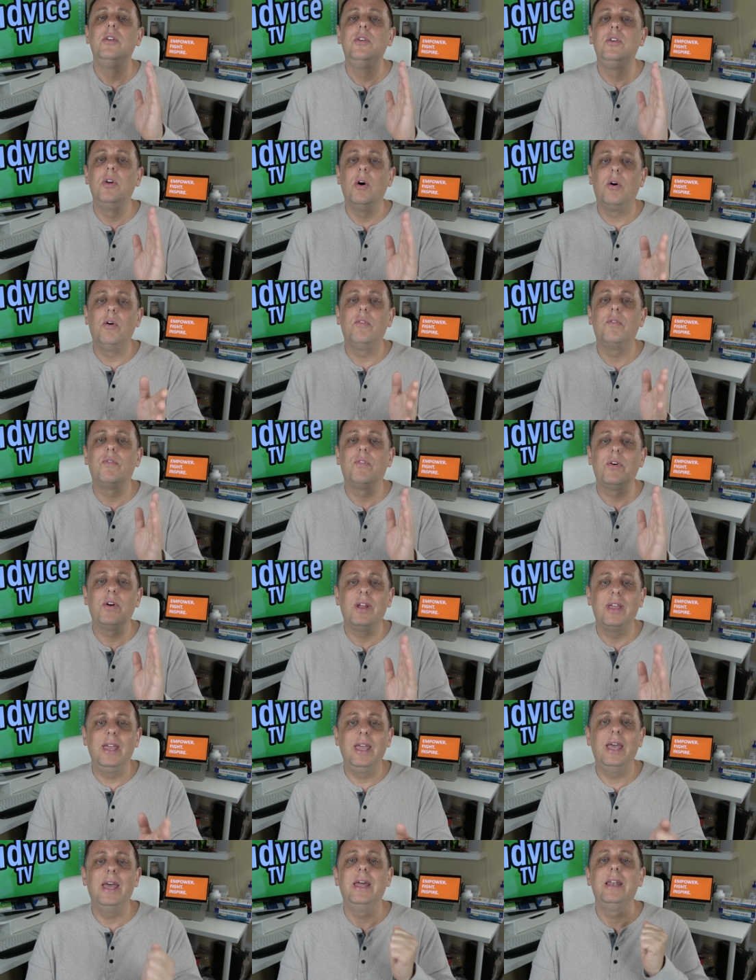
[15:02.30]
don't
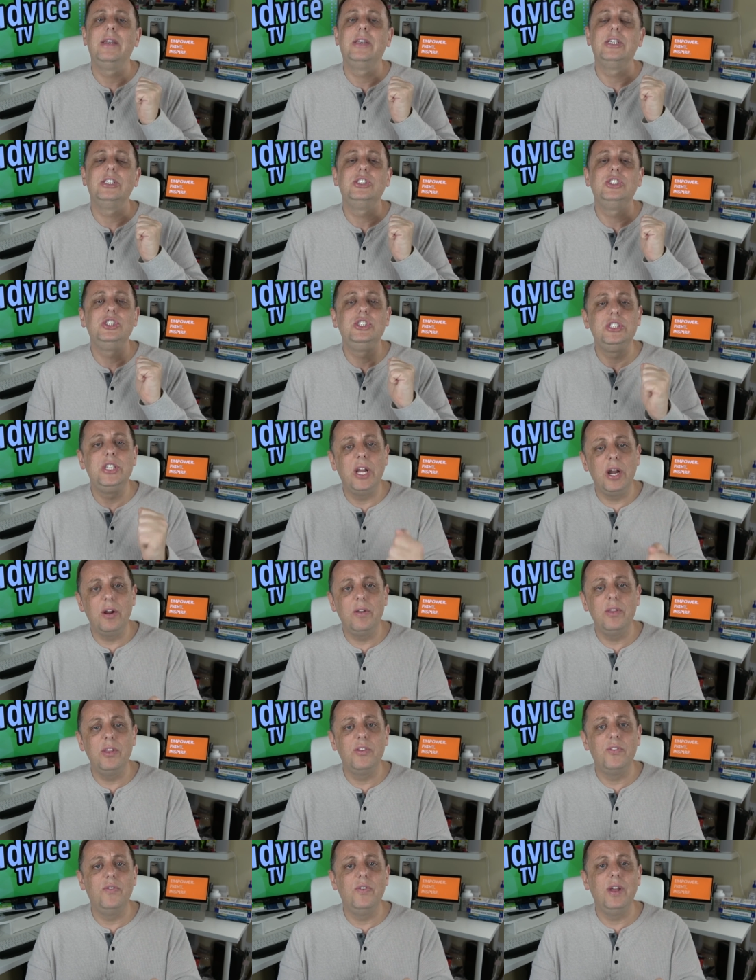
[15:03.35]
forget to share
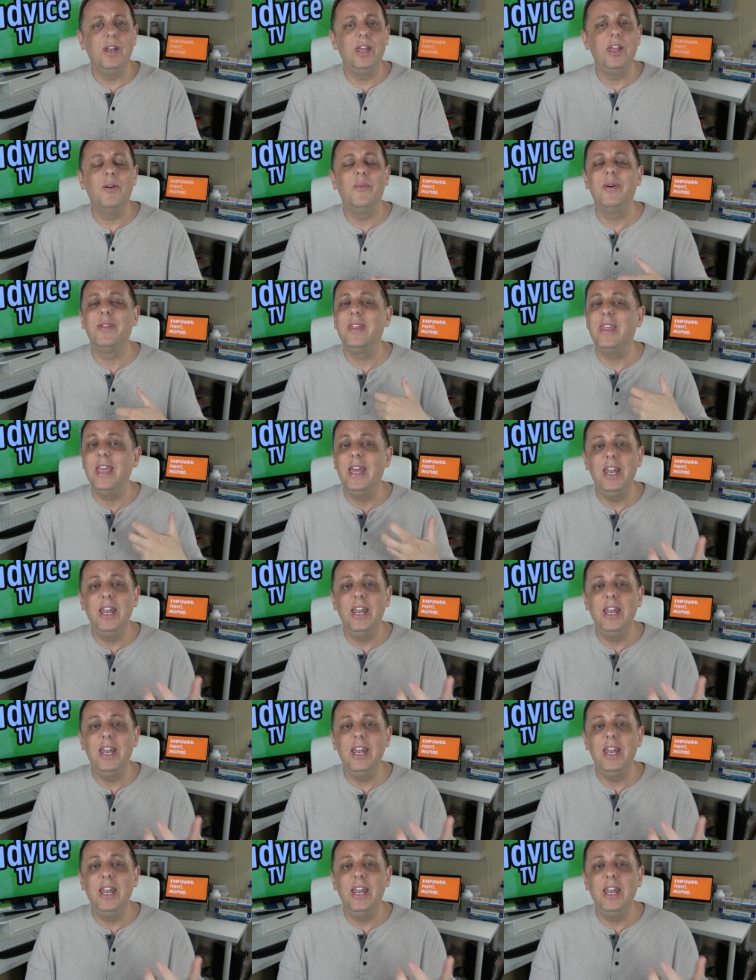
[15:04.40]
this video with